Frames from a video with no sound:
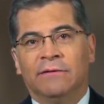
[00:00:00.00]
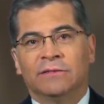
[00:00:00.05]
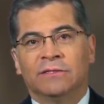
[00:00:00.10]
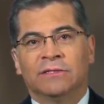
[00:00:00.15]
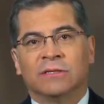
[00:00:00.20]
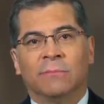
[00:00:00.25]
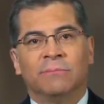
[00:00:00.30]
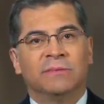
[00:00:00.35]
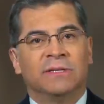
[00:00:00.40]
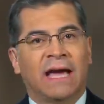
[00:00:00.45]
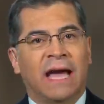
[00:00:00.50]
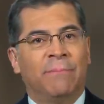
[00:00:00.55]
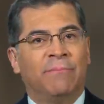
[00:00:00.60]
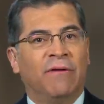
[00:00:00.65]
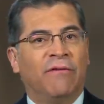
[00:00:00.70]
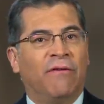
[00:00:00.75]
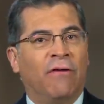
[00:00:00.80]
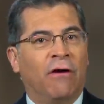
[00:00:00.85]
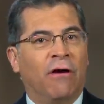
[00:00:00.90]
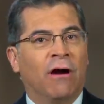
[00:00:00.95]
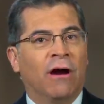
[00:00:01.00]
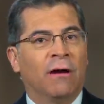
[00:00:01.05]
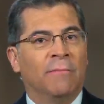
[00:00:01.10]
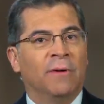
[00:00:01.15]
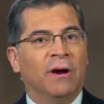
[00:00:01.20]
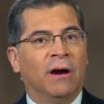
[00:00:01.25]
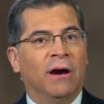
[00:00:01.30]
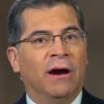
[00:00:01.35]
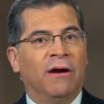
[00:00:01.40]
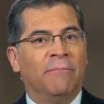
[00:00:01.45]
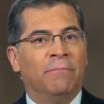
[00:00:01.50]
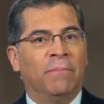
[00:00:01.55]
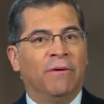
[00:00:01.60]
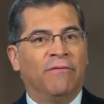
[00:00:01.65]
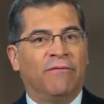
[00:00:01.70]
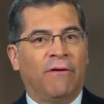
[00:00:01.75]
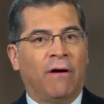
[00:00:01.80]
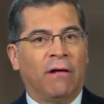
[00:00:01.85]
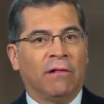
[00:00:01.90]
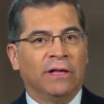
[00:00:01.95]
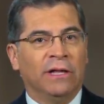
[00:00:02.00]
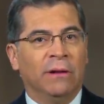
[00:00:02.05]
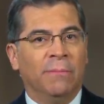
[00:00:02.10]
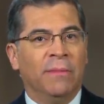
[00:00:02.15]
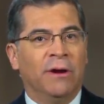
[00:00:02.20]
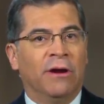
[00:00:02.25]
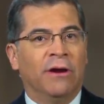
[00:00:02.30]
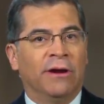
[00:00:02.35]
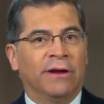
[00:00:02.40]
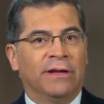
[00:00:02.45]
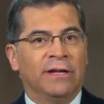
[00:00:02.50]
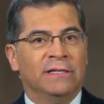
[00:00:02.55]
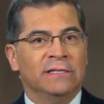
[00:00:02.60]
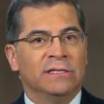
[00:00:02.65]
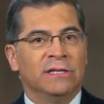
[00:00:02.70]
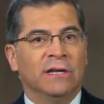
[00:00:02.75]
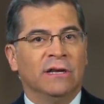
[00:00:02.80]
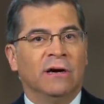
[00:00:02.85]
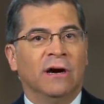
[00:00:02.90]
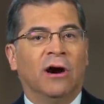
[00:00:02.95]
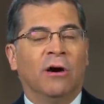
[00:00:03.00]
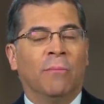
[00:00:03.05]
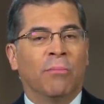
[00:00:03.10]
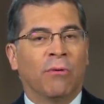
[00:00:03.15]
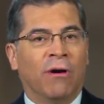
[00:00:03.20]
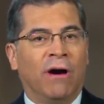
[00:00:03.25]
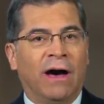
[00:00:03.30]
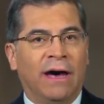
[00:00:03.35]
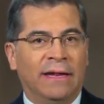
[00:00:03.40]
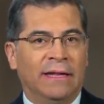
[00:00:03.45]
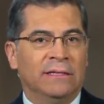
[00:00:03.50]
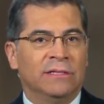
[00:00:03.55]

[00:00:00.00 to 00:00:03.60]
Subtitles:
some type of harm befalling Americans abroad.